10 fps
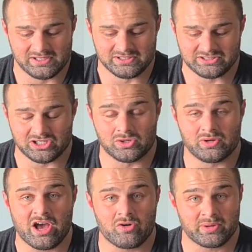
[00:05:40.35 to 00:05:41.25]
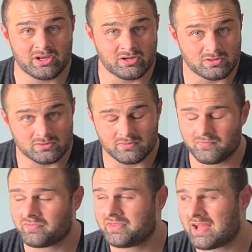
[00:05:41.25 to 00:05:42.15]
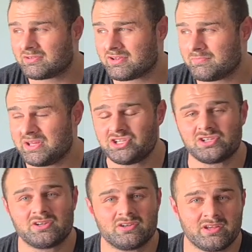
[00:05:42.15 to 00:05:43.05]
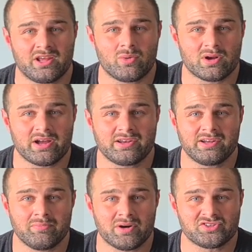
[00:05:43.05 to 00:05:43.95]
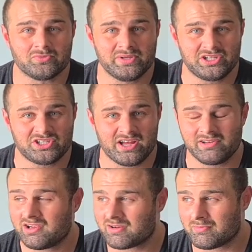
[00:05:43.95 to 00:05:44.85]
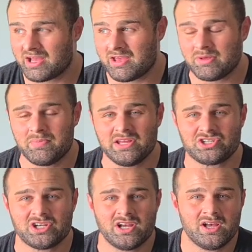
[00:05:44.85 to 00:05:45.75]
So now I'm gonna go down to the beach and get a workout in at Muscle Beach down here in Miami Beach.